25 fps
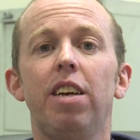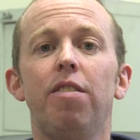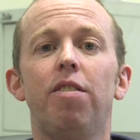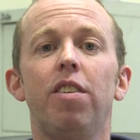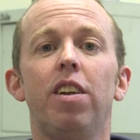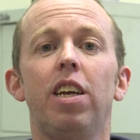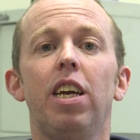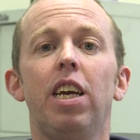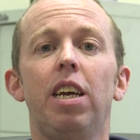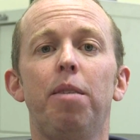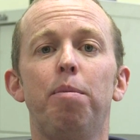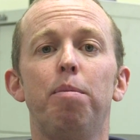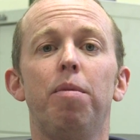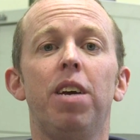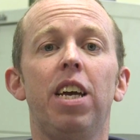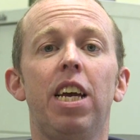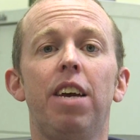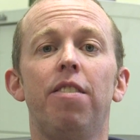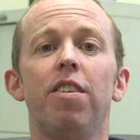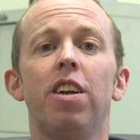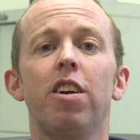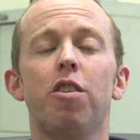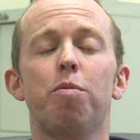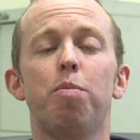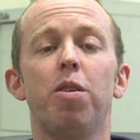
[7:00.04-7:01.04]

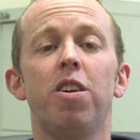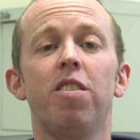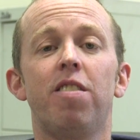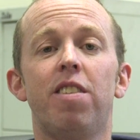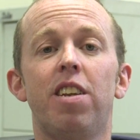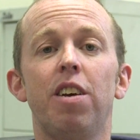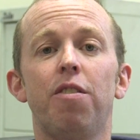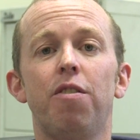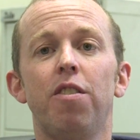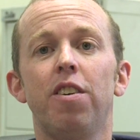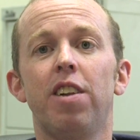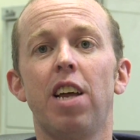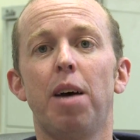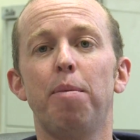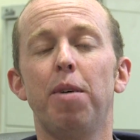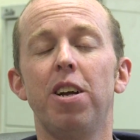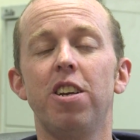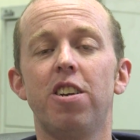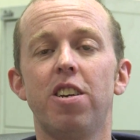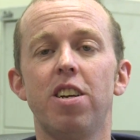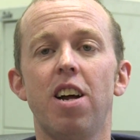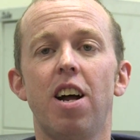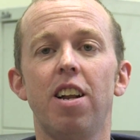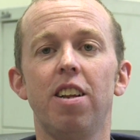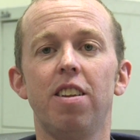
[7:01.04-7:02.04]
even experience different
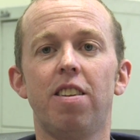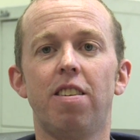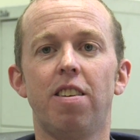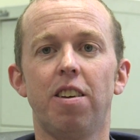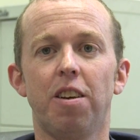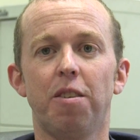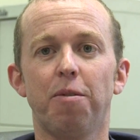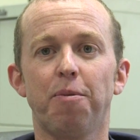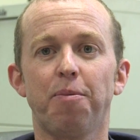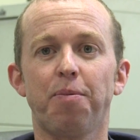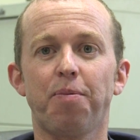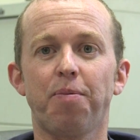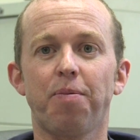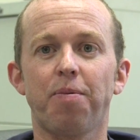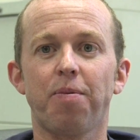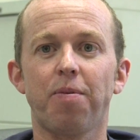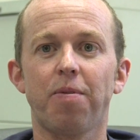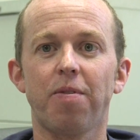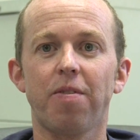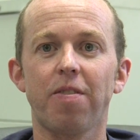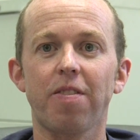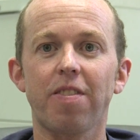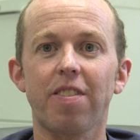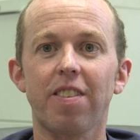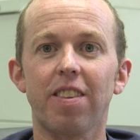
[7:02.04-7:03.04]
dimensionality,
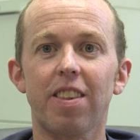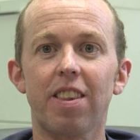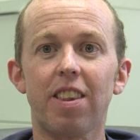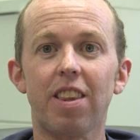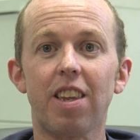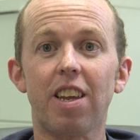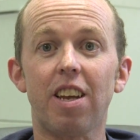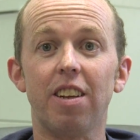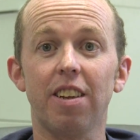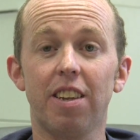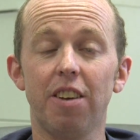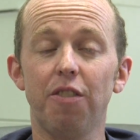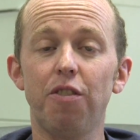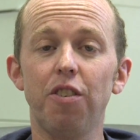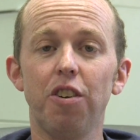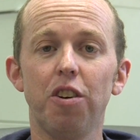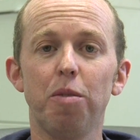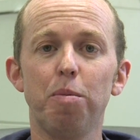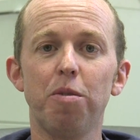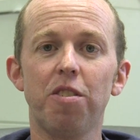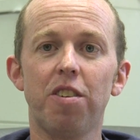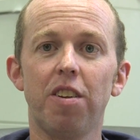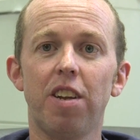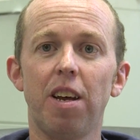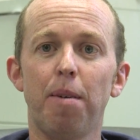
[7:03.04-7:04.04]
different
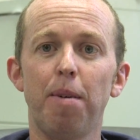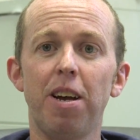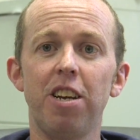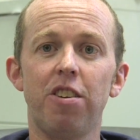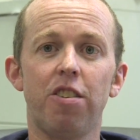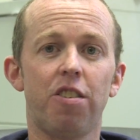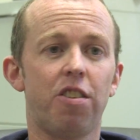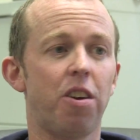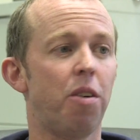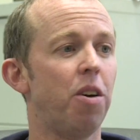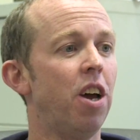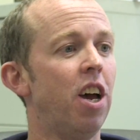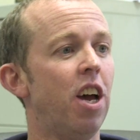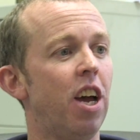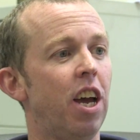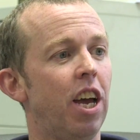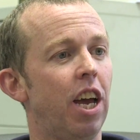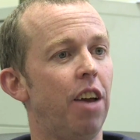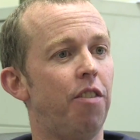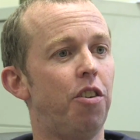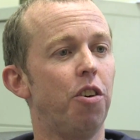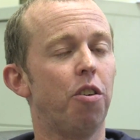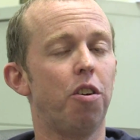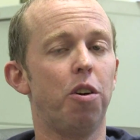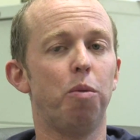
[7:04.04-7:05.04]
numbers of dimensions. So
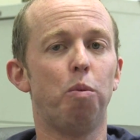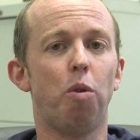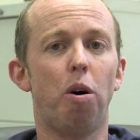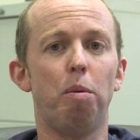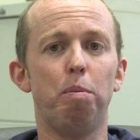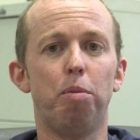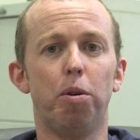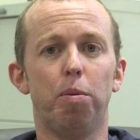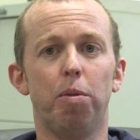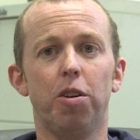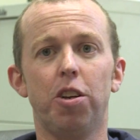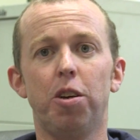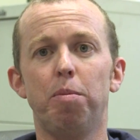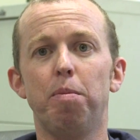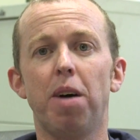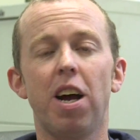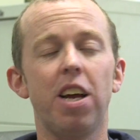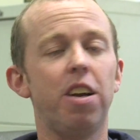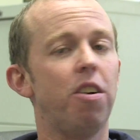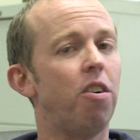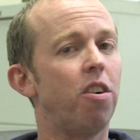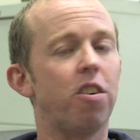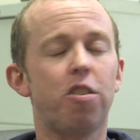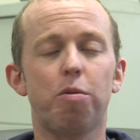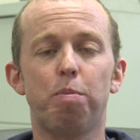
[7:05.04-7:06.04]
if you're in one bubble, you
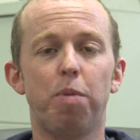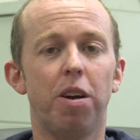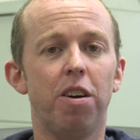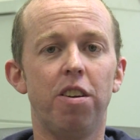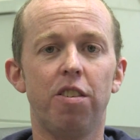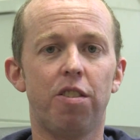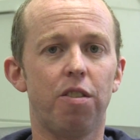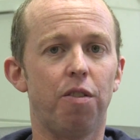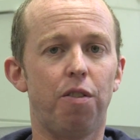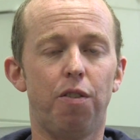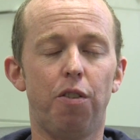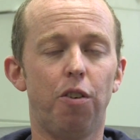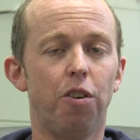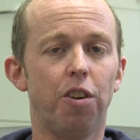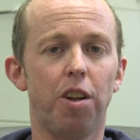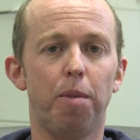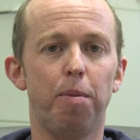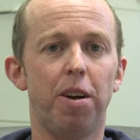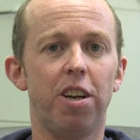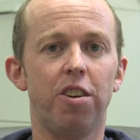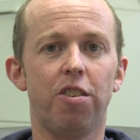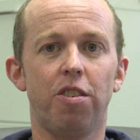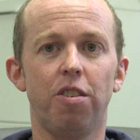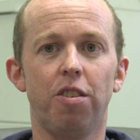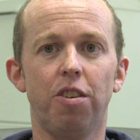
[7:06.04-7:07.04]
might not experience a
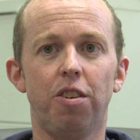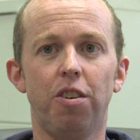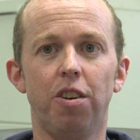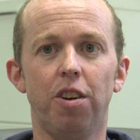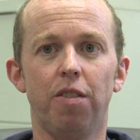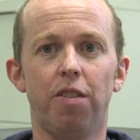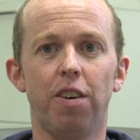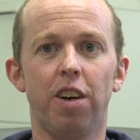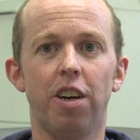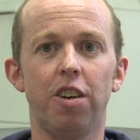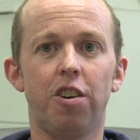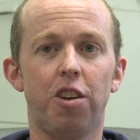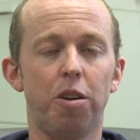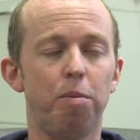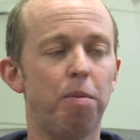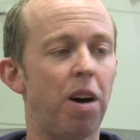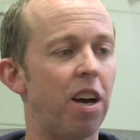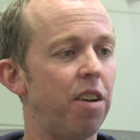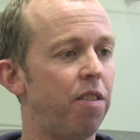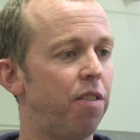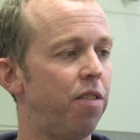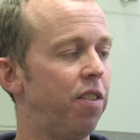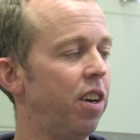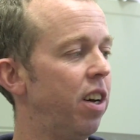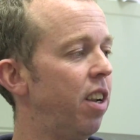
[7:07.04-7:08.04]
four-dimensional universe. You
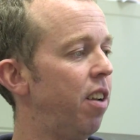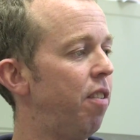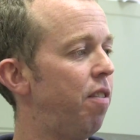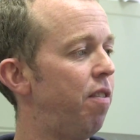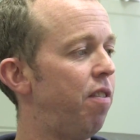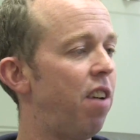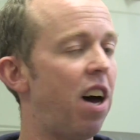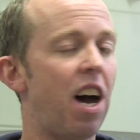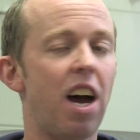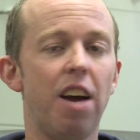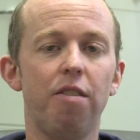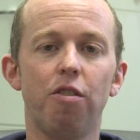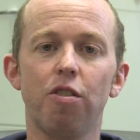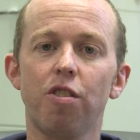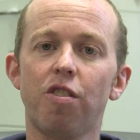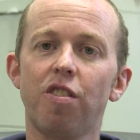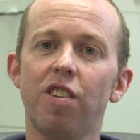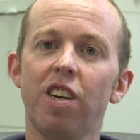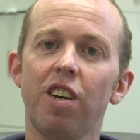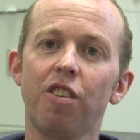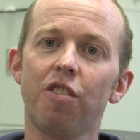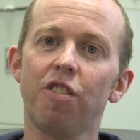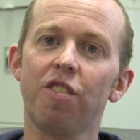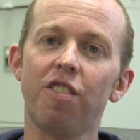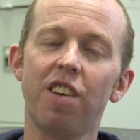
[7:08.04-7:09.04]
might feel a five or
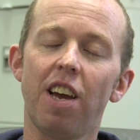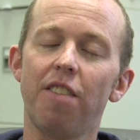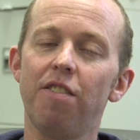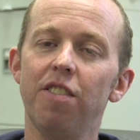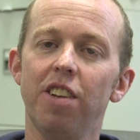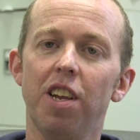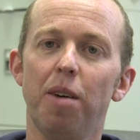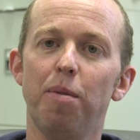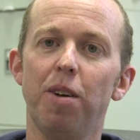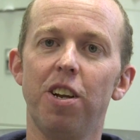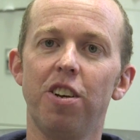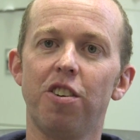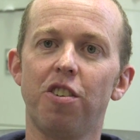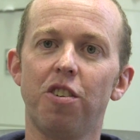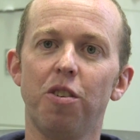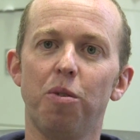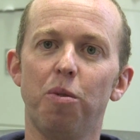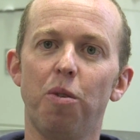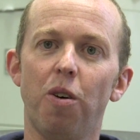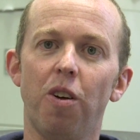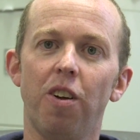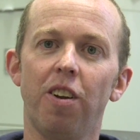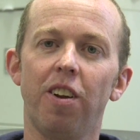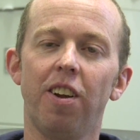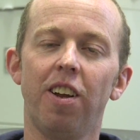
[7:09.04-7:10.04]
six or seven-dimensional
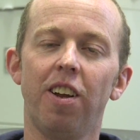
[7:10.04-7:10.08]
one.